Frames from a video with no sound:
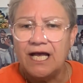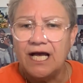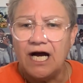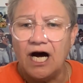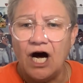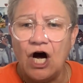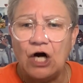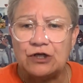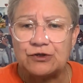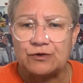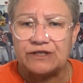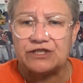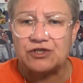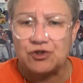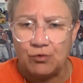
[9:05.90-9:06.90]

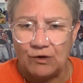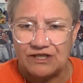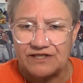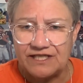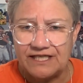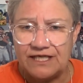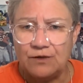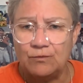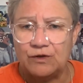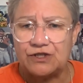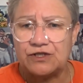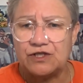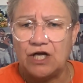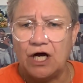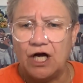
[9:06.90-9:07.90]
120
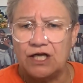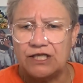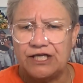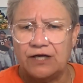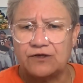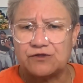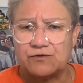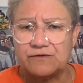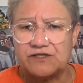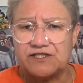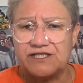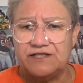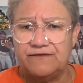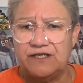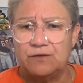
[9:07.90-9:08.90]
yards
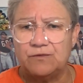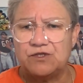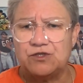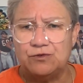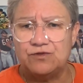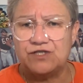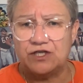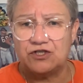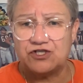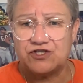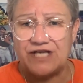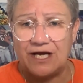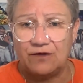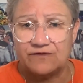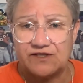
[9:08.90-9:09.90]
receiving with 2
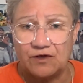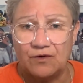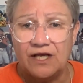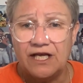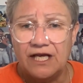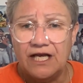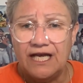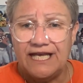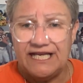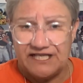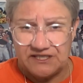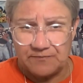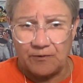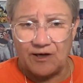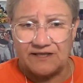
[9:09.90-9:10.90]
touchdowns. So he
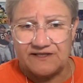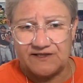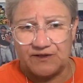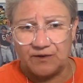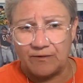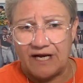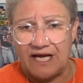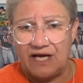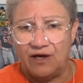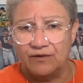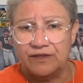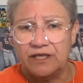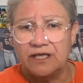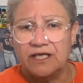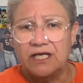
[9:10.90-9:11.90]
spreads it
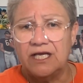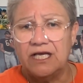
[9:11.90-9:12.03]
around.